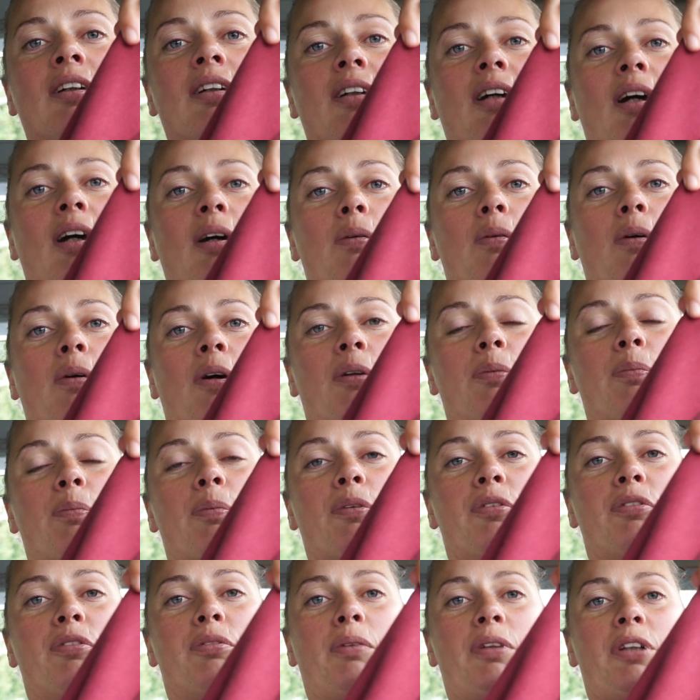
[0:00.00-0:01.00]
How
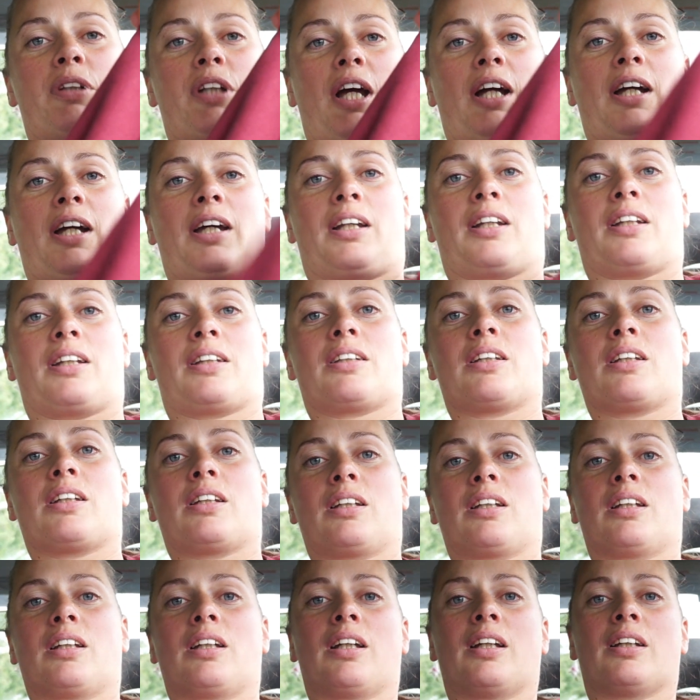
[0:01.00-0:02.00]
waterproof my jacket is.
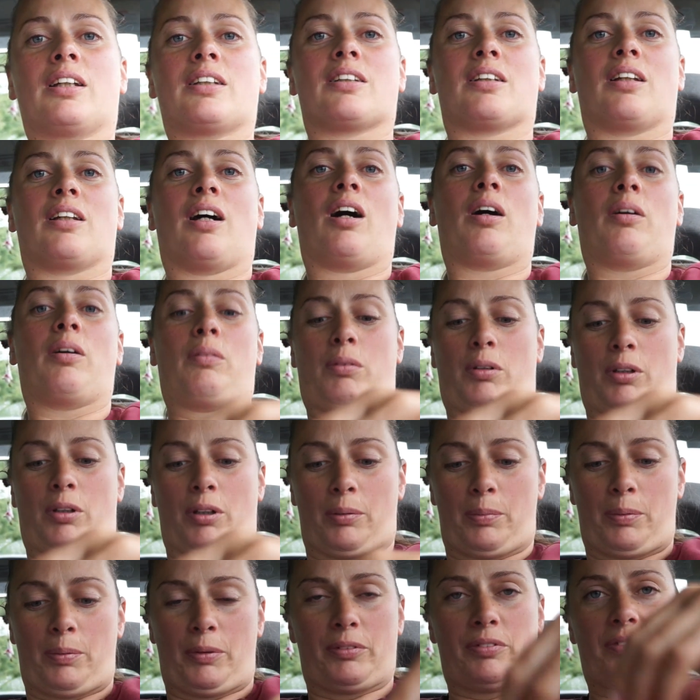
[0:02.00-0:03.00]
It's not
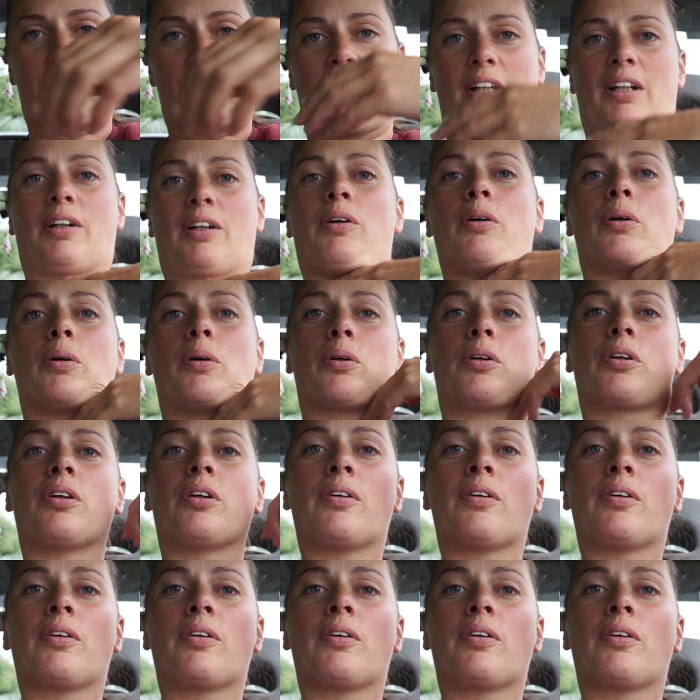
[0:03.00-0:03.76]
waterproof, that coat.